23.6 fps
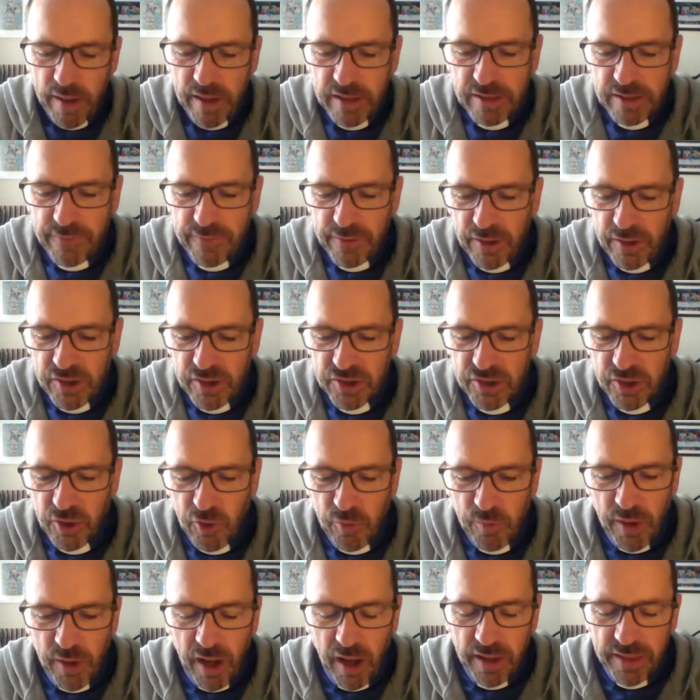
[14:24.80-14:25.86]
need to finish
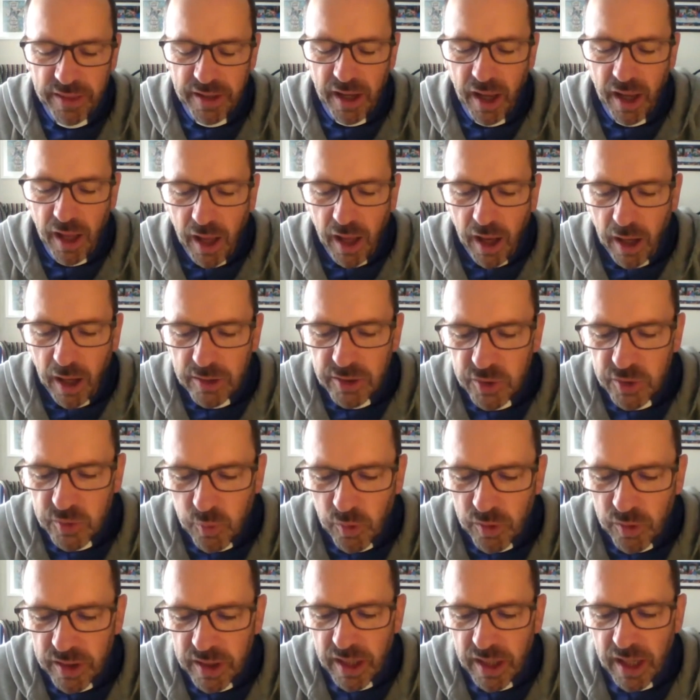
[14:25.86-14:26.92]
soon, but I just
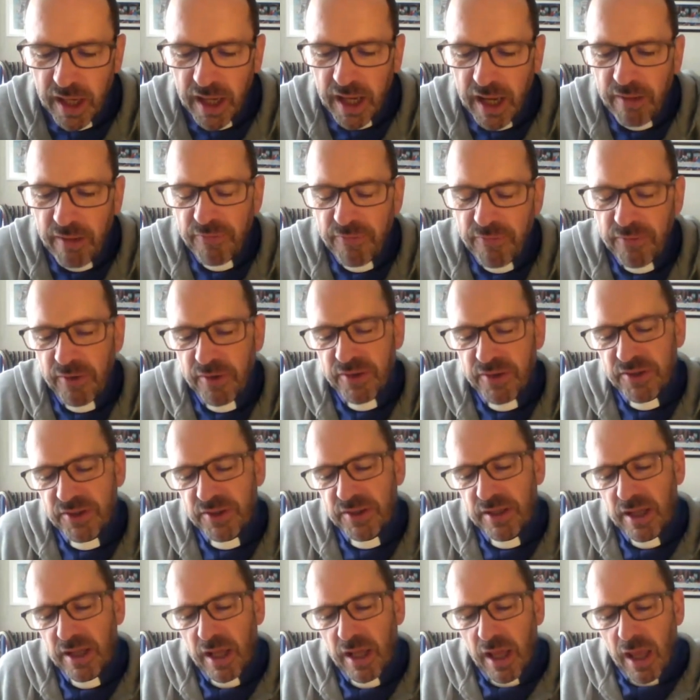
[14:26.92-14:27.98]
wondered if
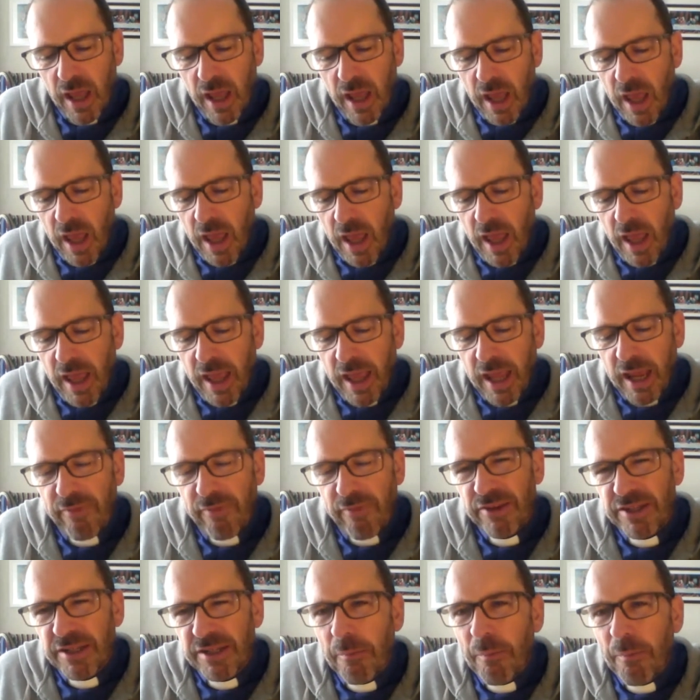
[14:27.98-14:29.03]
there's
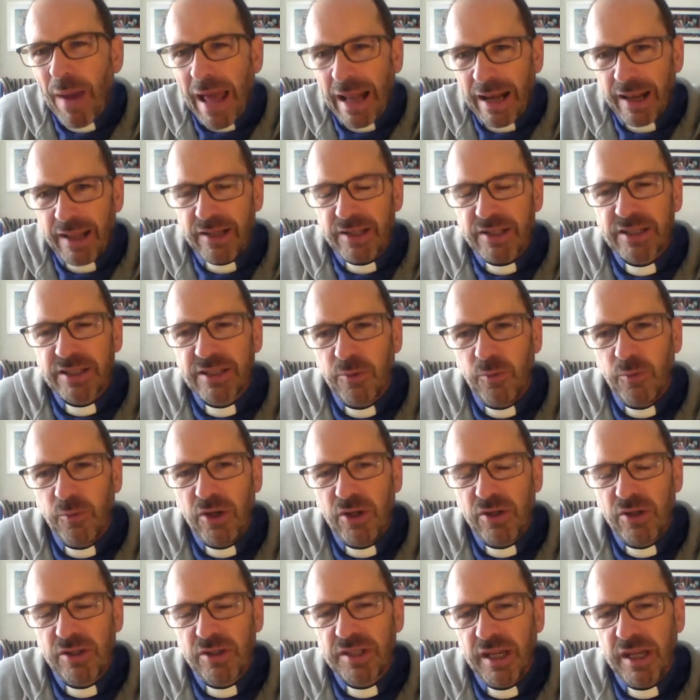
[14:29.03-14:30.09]
a balance that we
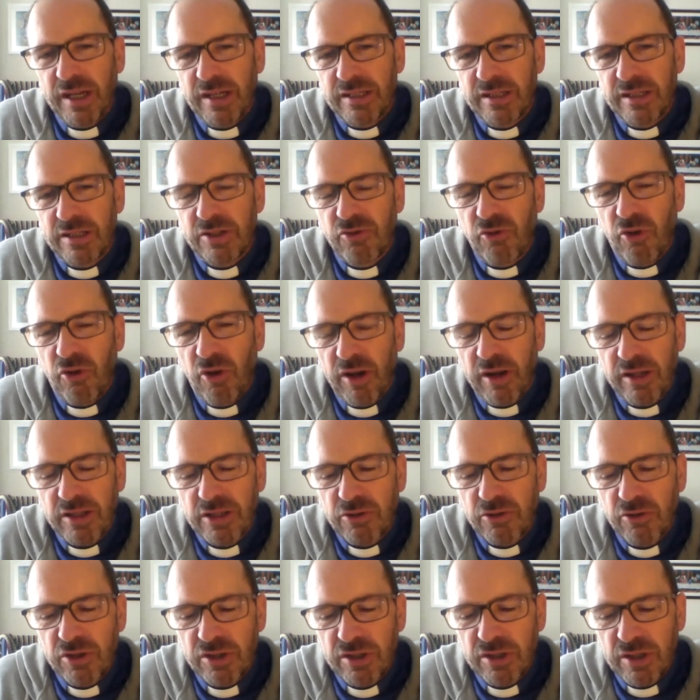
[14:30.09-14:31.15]
should seek to strike as
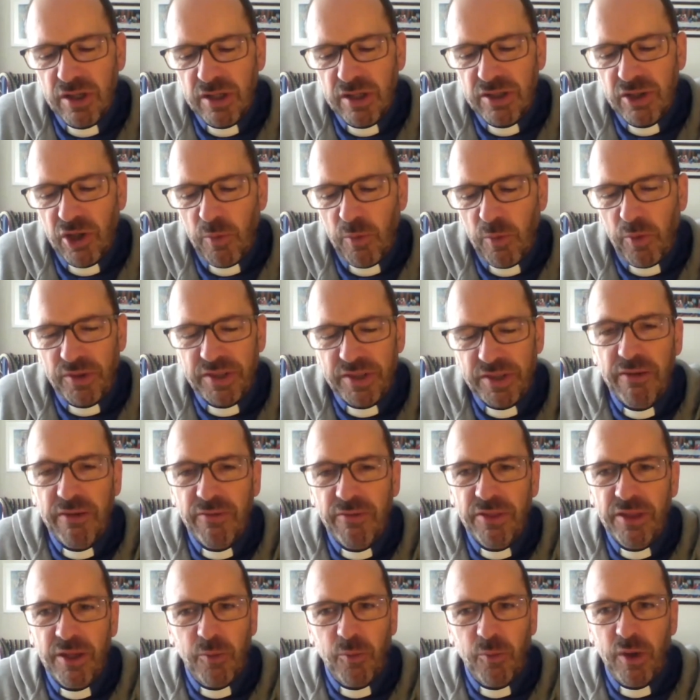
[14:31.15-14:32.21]
Christian disciples,
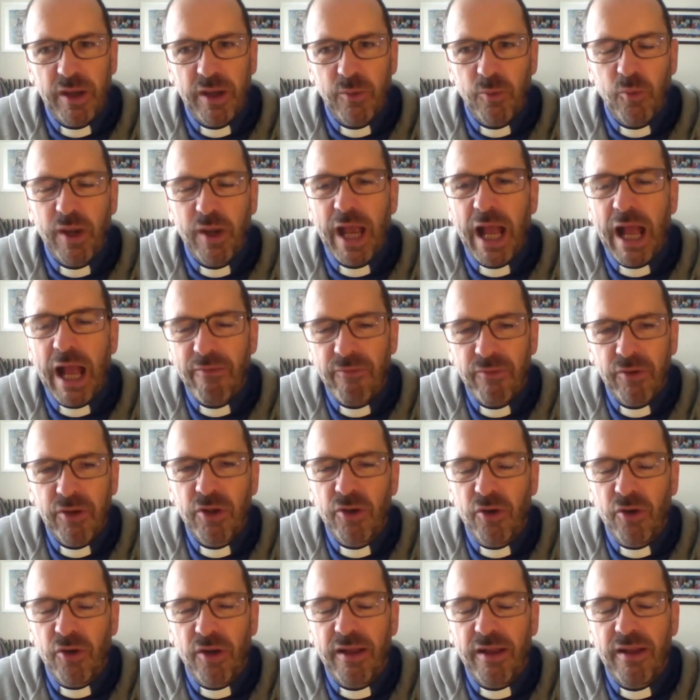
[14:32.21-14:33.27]
given that we haven't
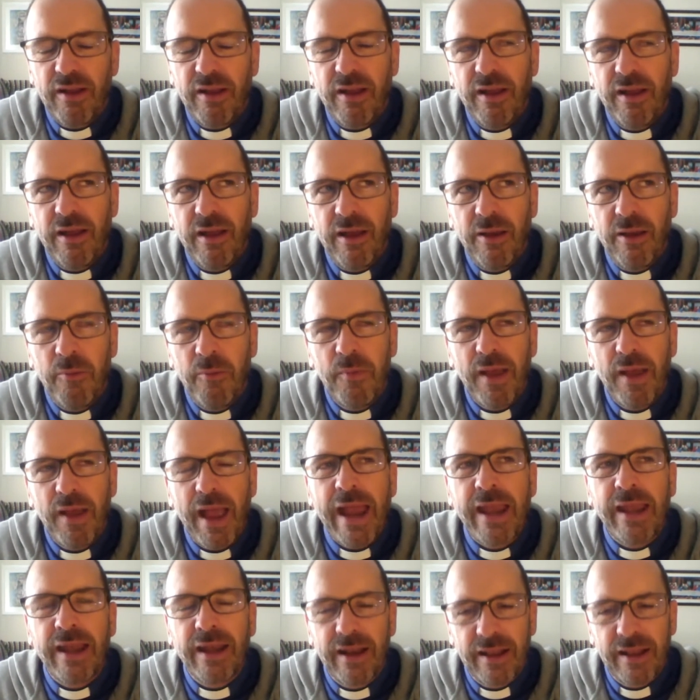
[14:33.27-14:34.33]
got
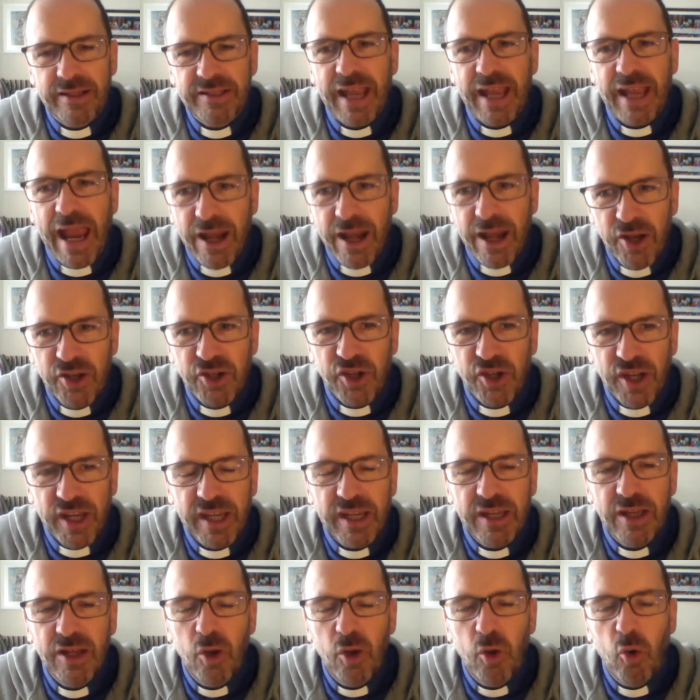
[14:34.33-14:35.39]
endless
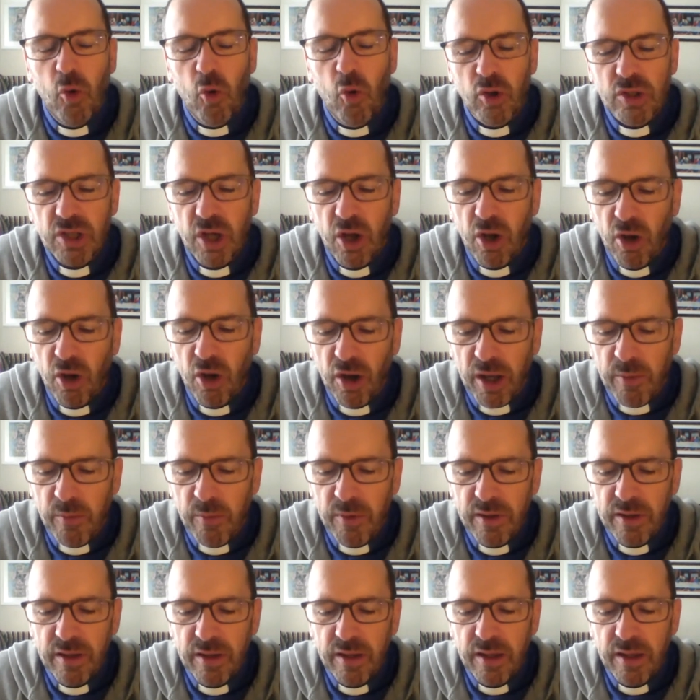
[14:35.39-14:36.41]
energy or time.